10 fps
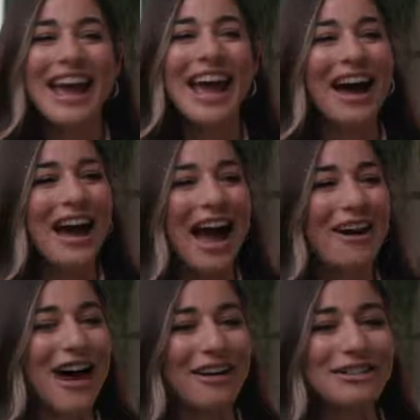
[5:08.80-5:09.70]

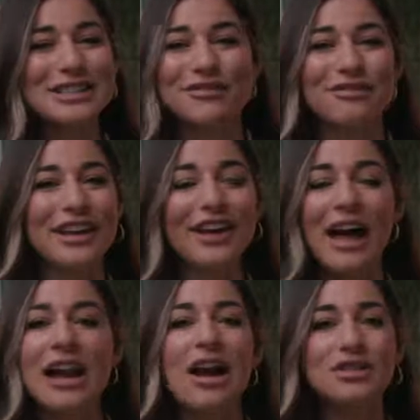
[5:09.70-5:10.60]
How does it feel?
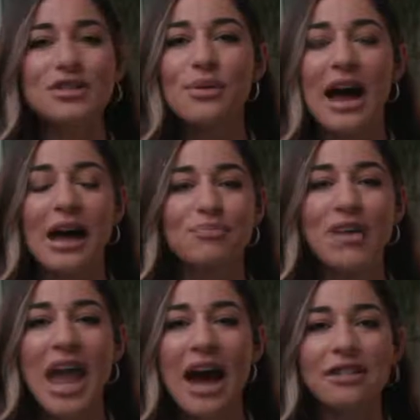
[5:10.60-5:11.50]
And also,
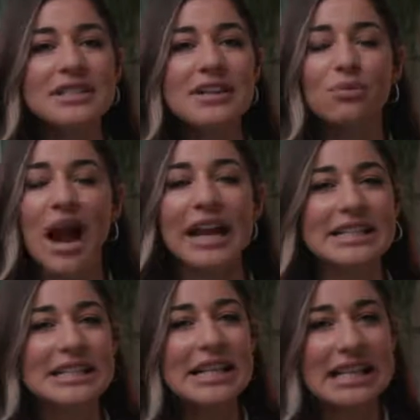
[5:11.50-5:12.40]
how does it ride?
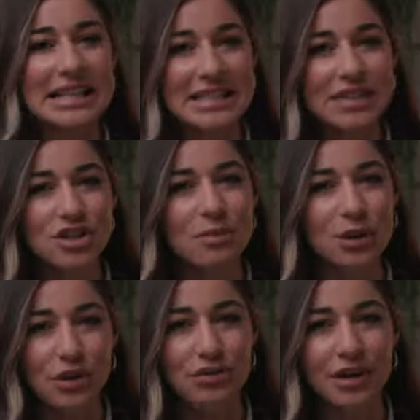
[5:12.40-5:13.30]
Is it easy to
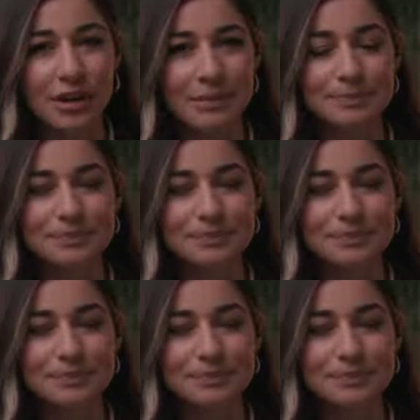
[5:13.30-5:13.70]
maneuver?